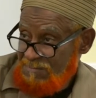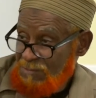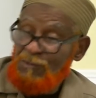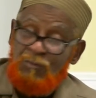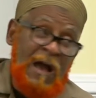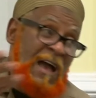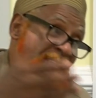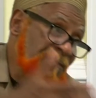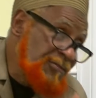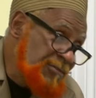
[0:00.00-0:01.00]
So his
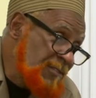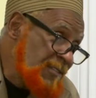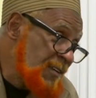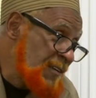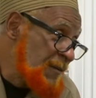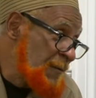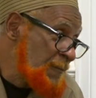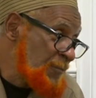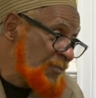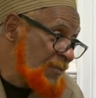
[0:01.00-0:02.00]
wife,
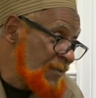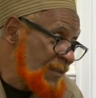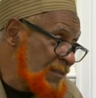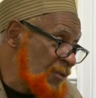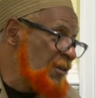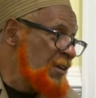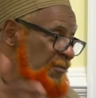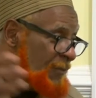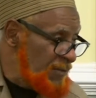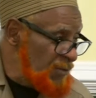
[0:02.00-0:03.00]
so
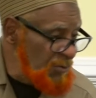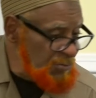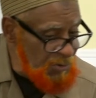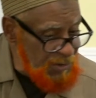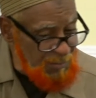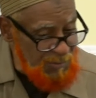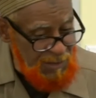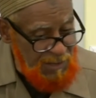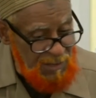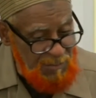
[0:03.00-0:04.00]

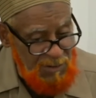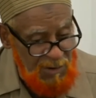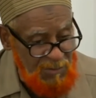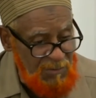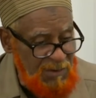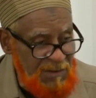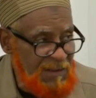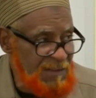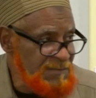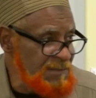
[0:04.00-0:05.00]
Ibrahim, you know,
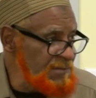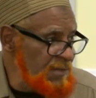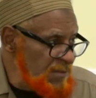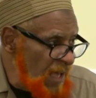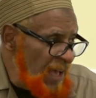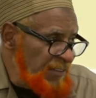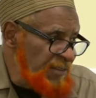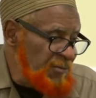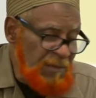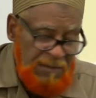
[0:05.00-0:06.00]

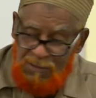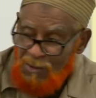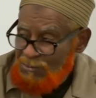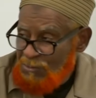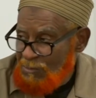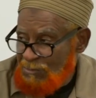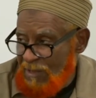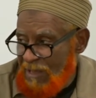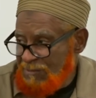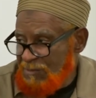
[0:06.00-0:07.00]
make a long story
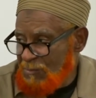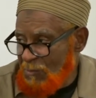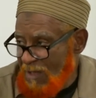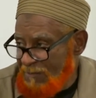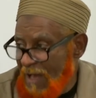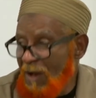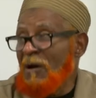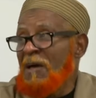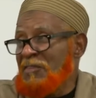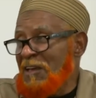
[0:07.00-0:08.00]
short, asked his wife, how
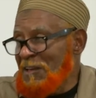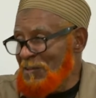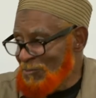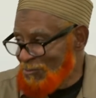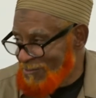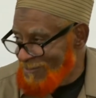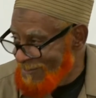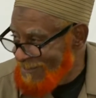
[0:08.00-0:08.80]
are things?